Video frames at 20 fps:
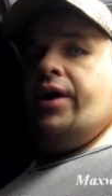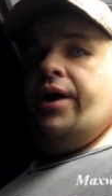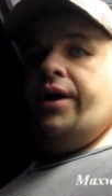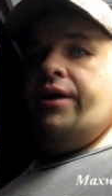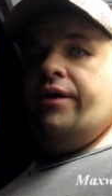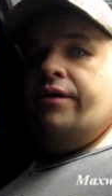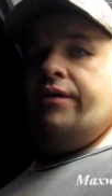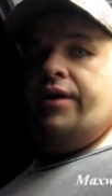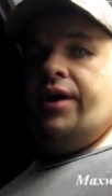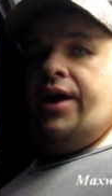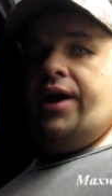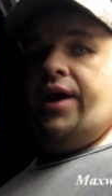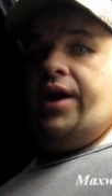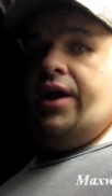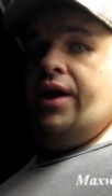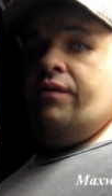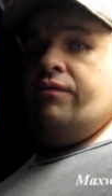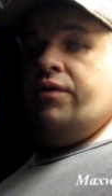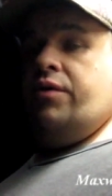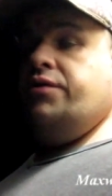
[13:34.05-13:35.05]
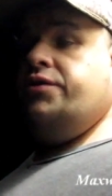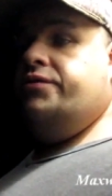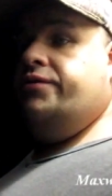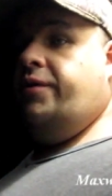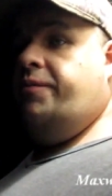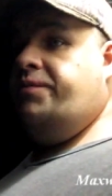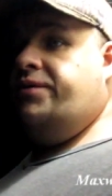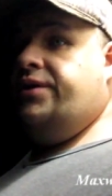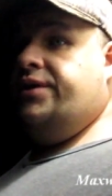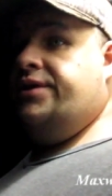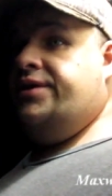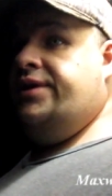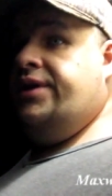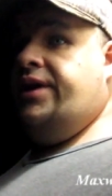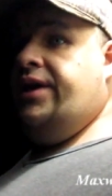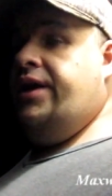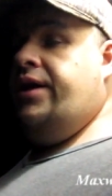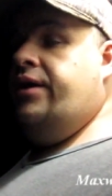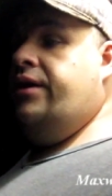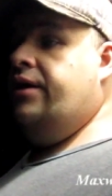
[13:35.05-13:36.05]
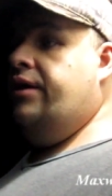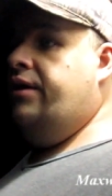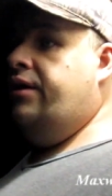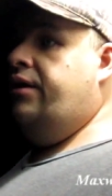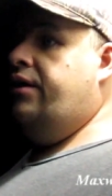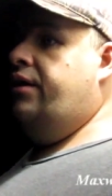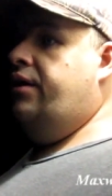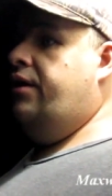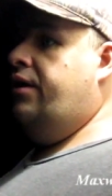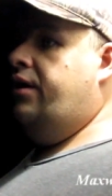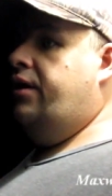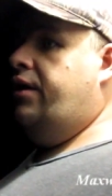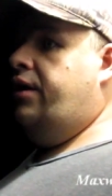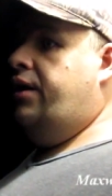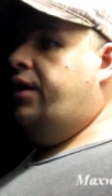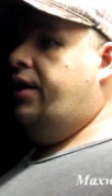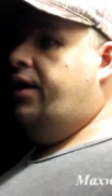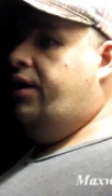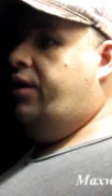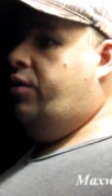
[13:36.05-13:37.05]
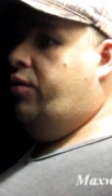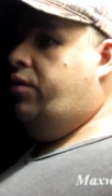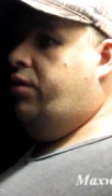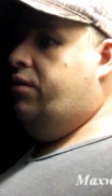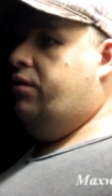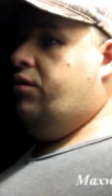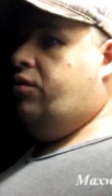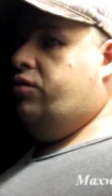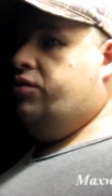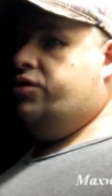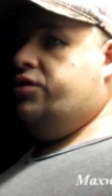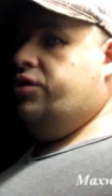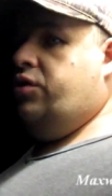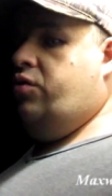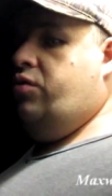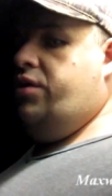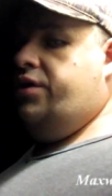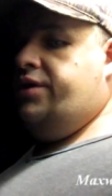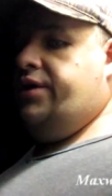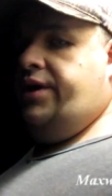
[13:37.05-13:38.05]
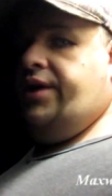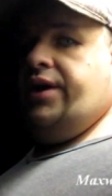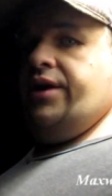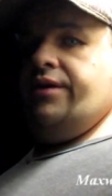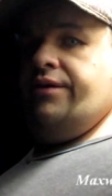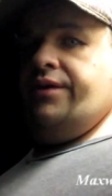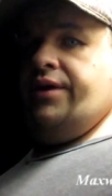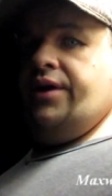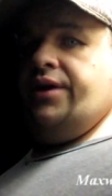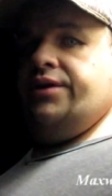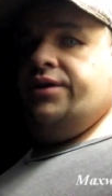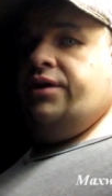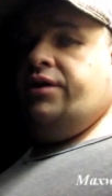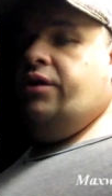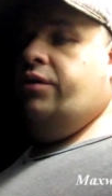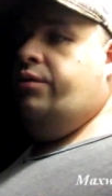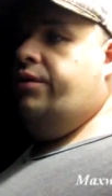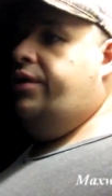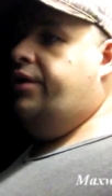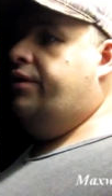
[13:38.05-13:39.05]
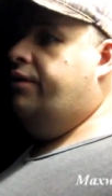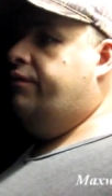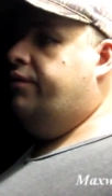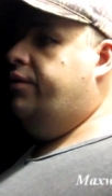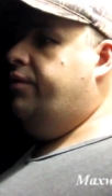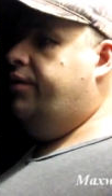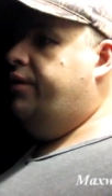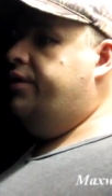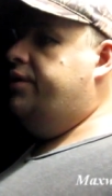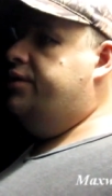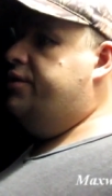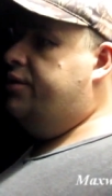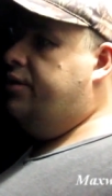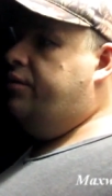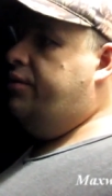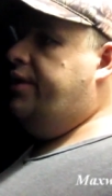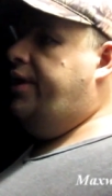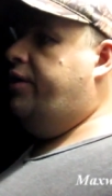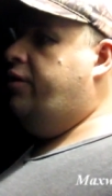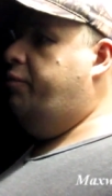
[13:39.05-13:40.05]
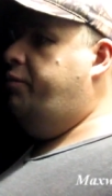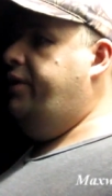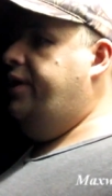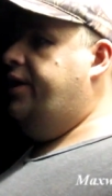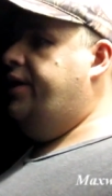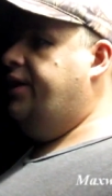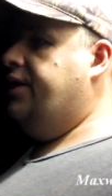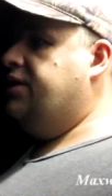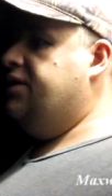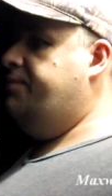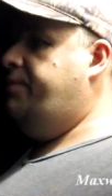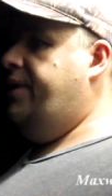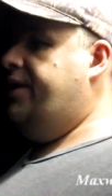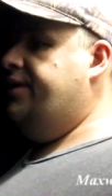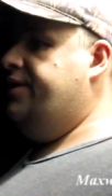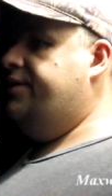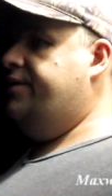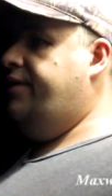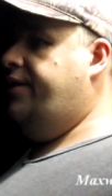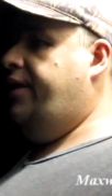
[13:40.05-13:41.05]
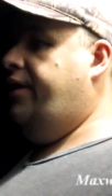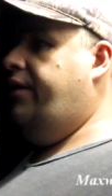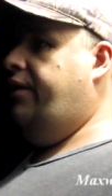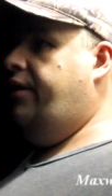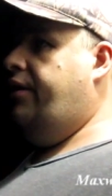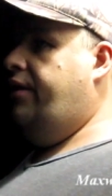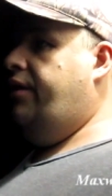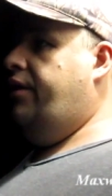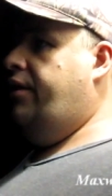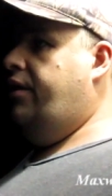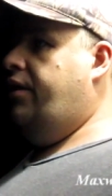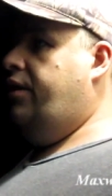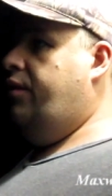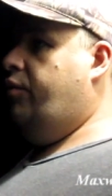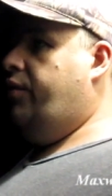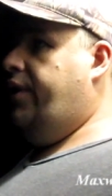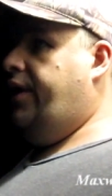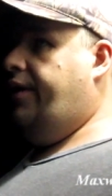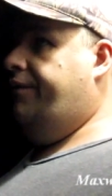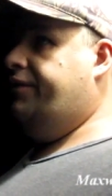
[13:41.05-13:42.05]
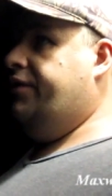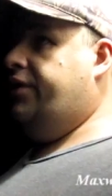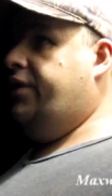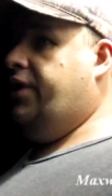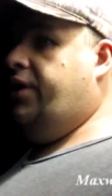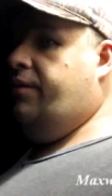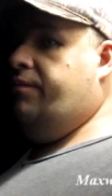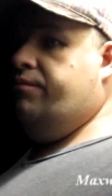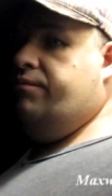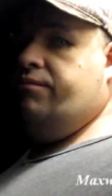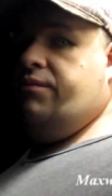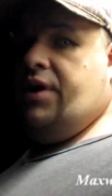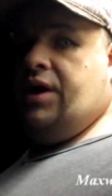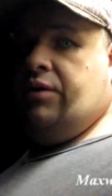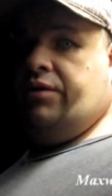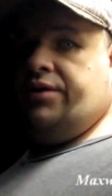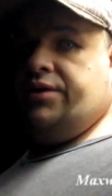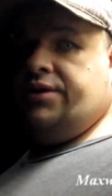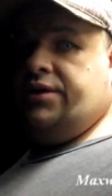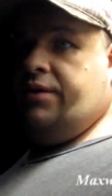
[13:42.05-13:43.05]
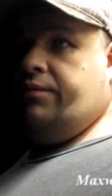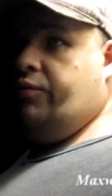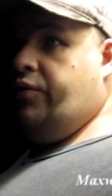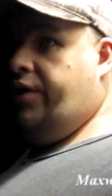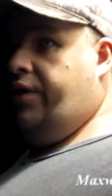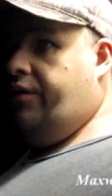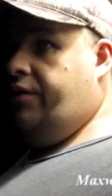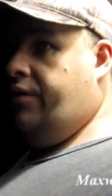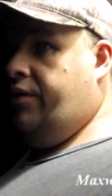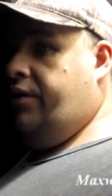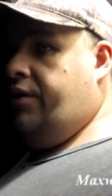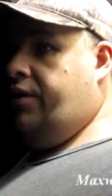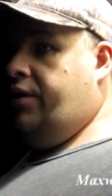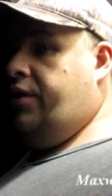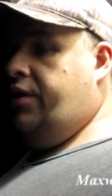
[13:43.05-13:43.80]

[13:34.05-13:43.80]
require a, a, road trip to the city or, or so to get things going and rolling, so that'll be an expense that will have to come out of somewhere.